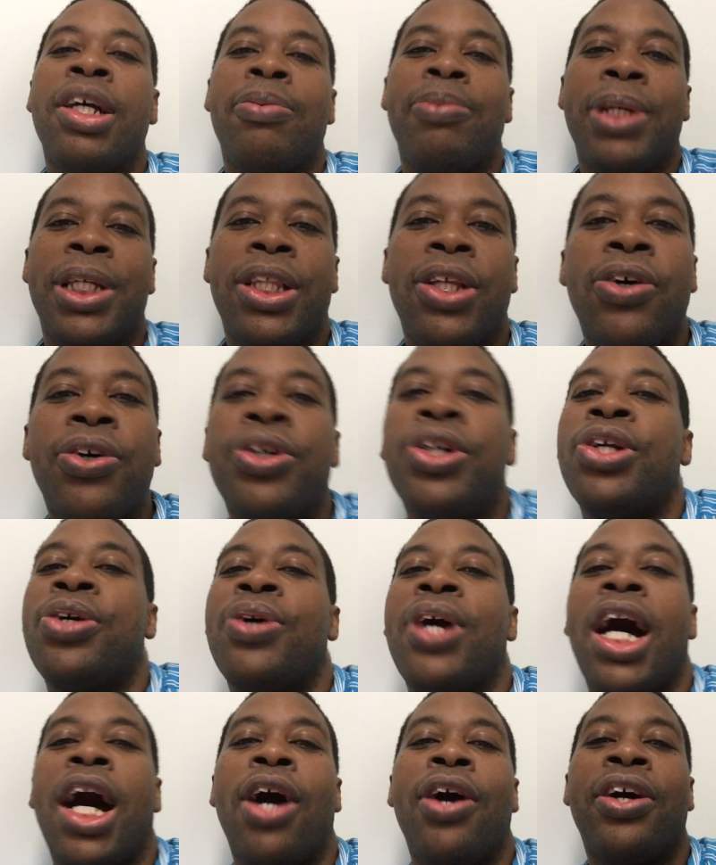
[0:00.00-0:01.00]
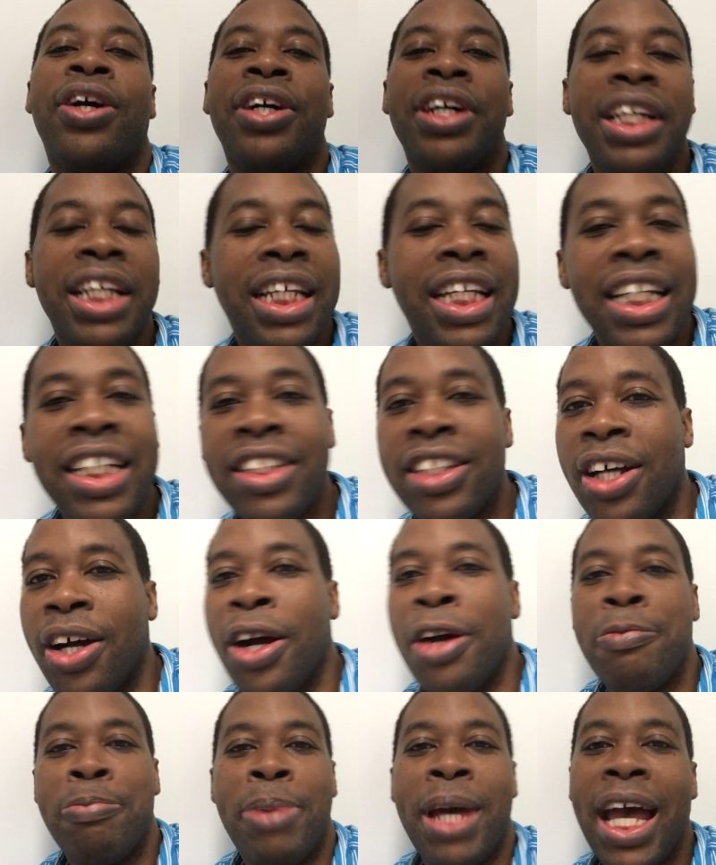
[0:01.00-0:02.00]
We don't know how good he is or
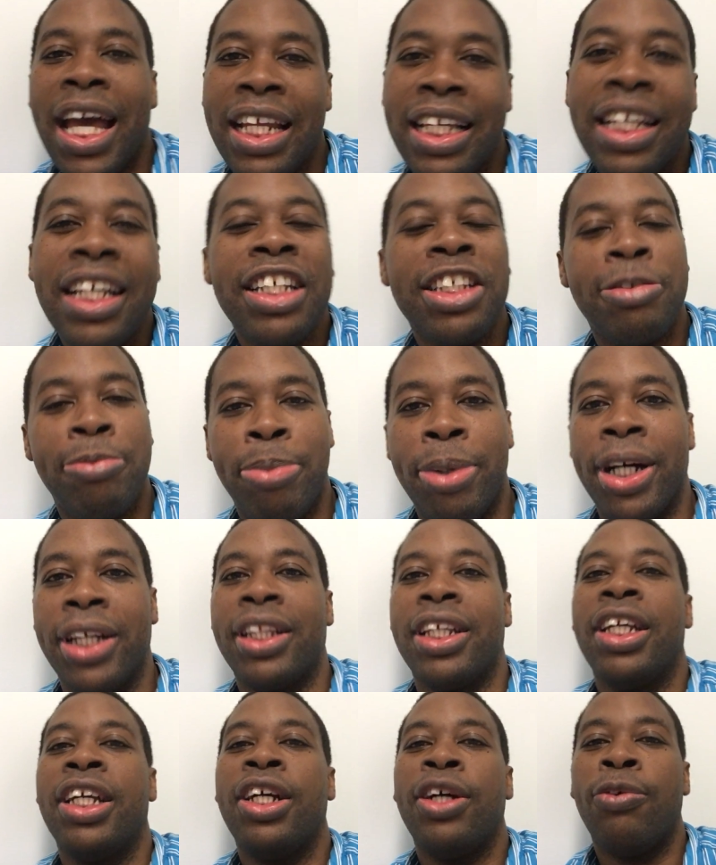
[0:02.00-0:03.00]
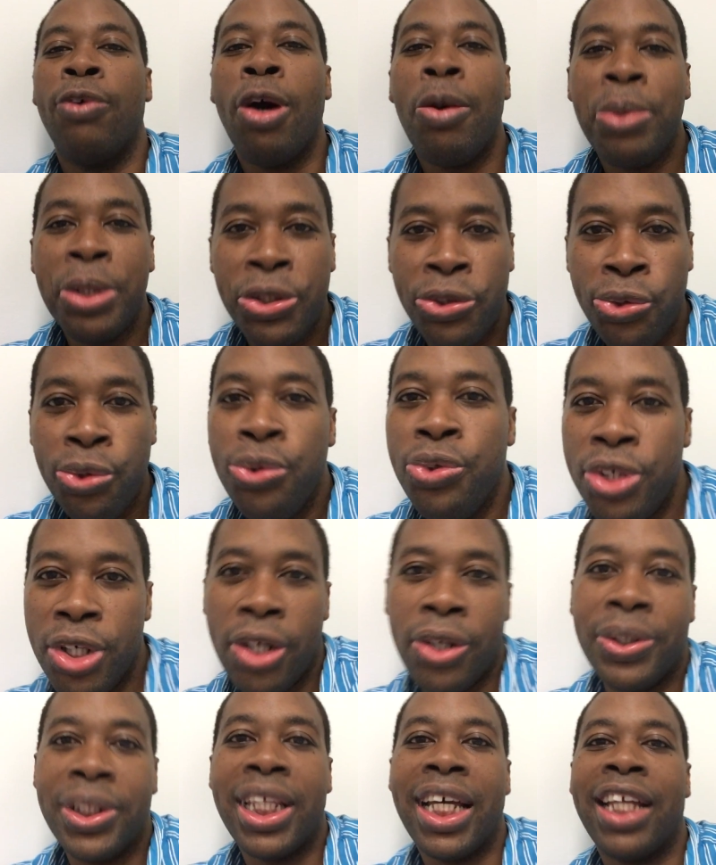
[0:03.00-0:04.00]
how bad he is, but what we do
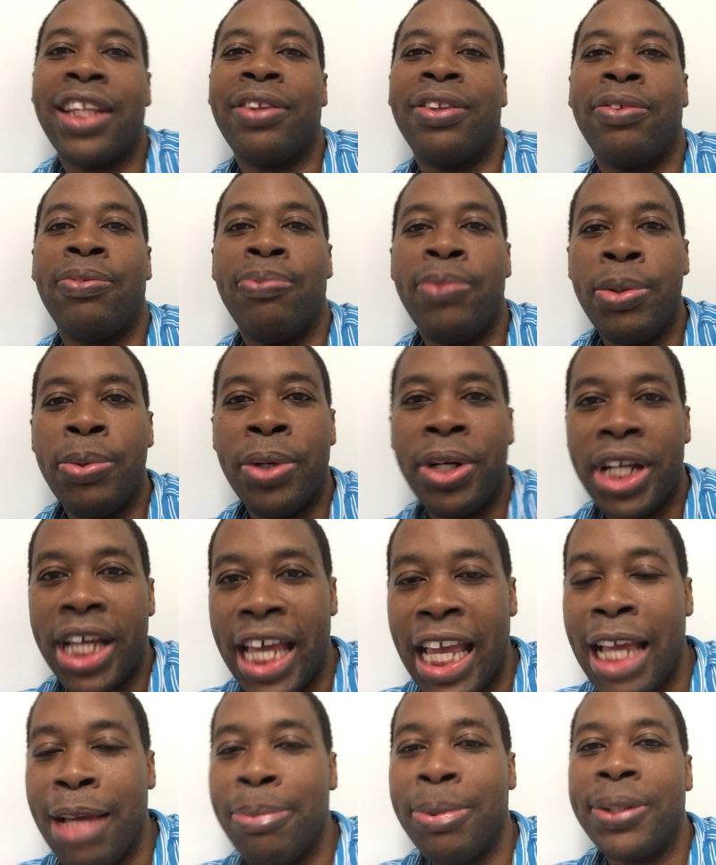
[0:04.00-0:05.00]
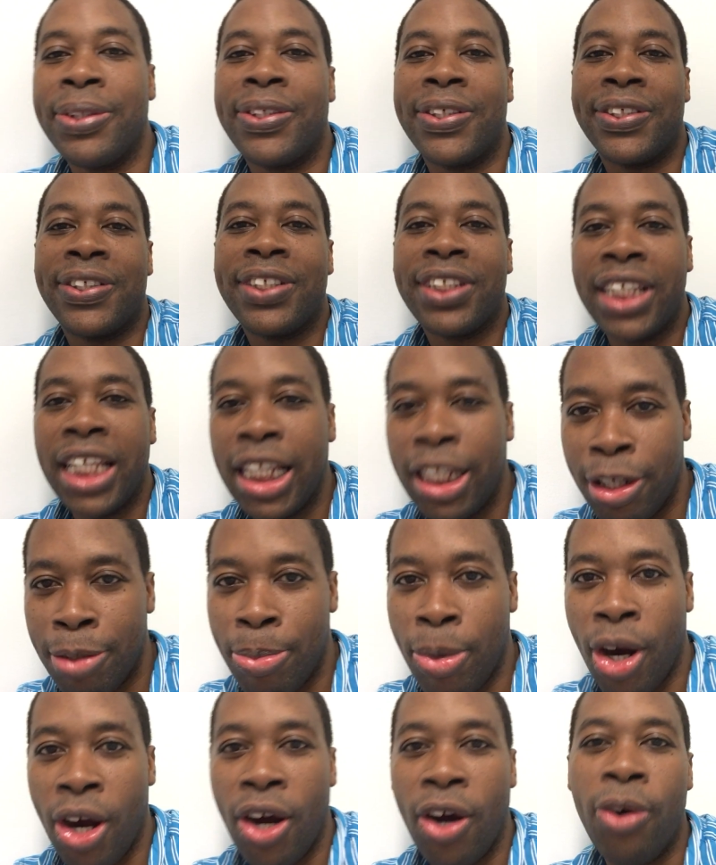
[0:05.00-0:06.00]
know that we were able to see
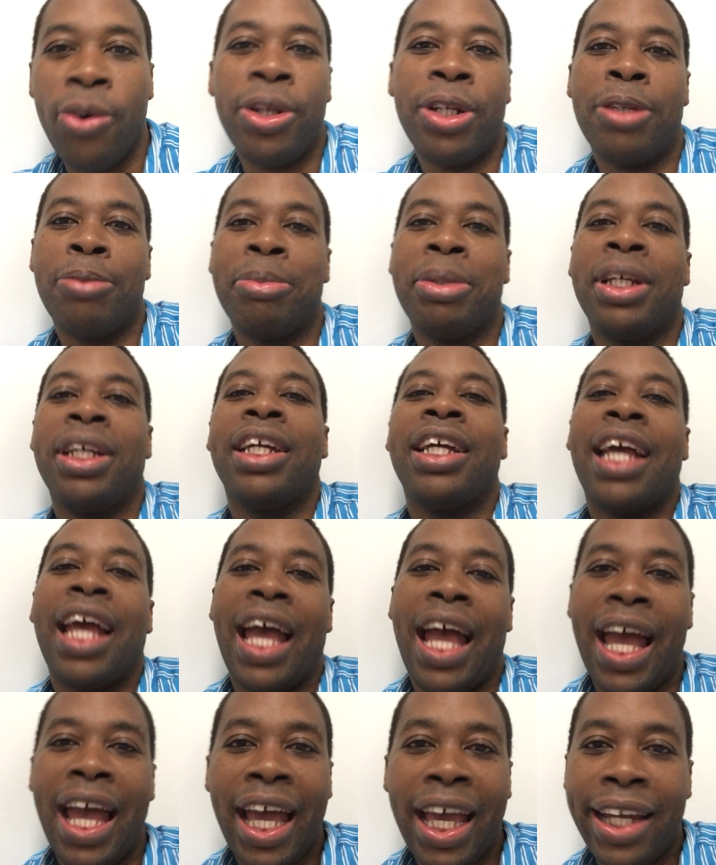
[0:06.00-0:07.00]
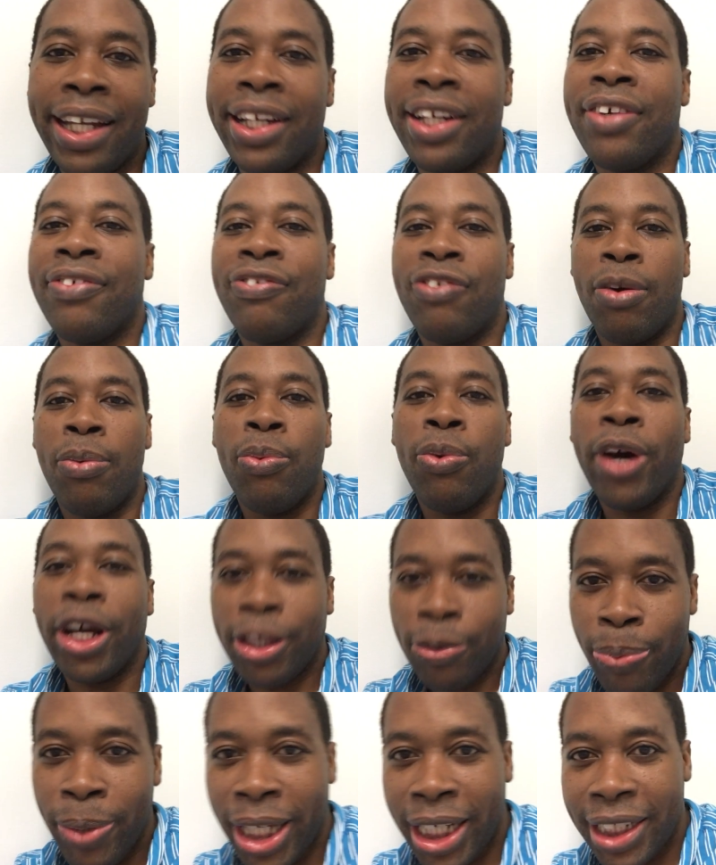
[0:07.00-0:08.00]
Lamar Odom, and from
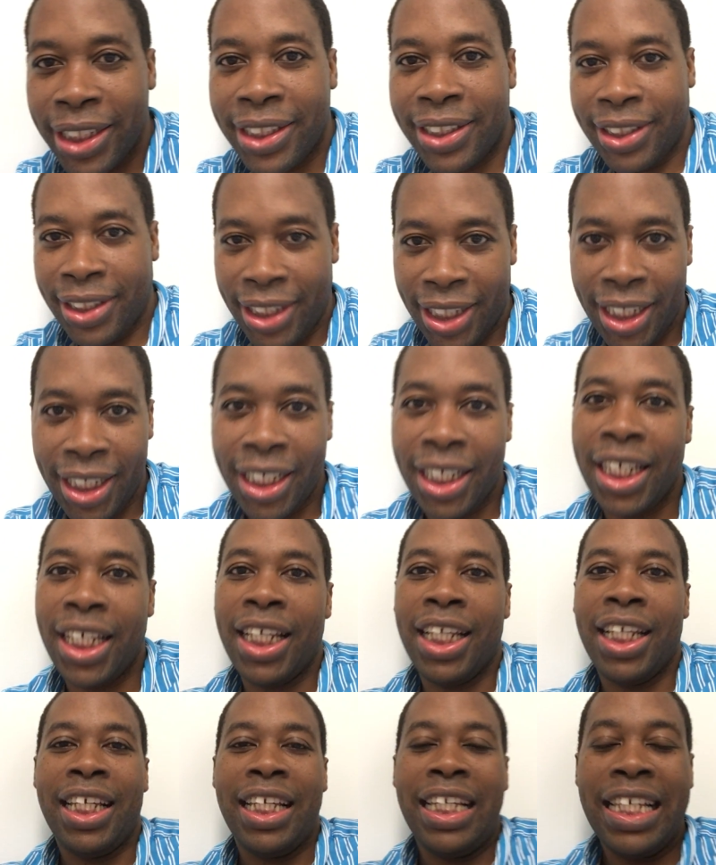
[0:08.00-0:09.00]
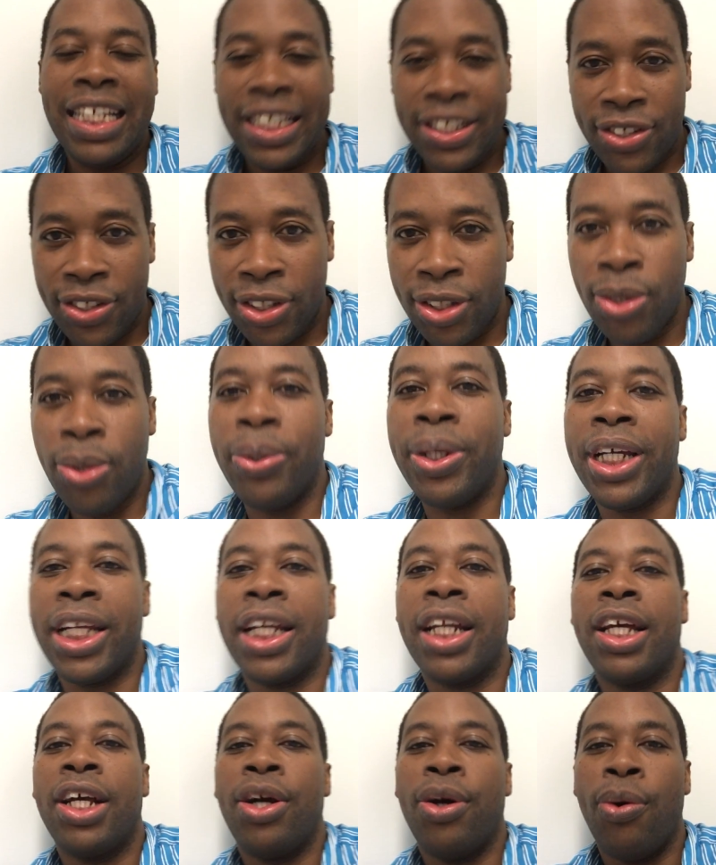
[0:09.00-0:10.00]
what we could see, he's
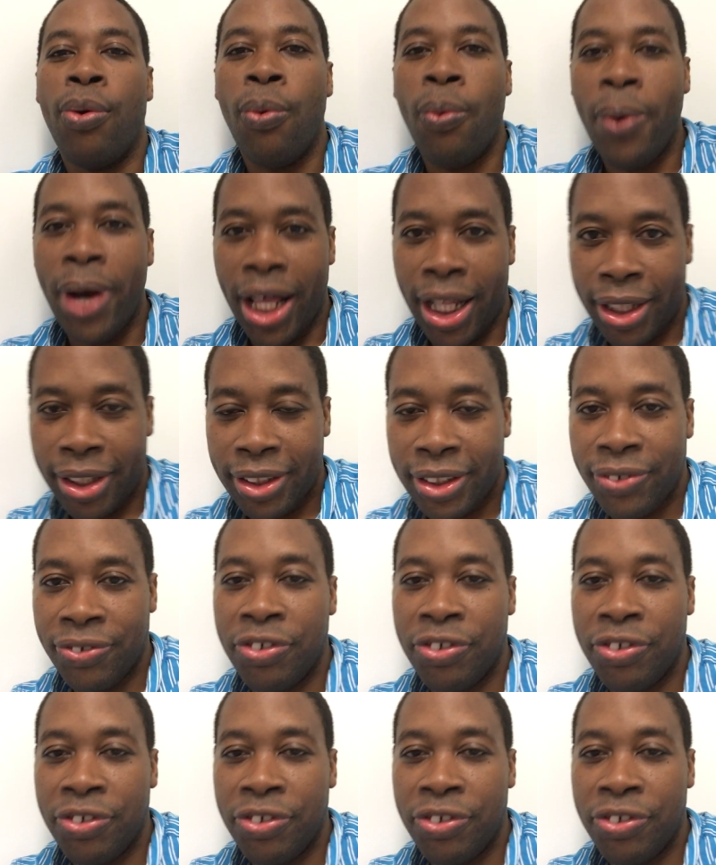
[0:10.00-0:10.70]
doing well.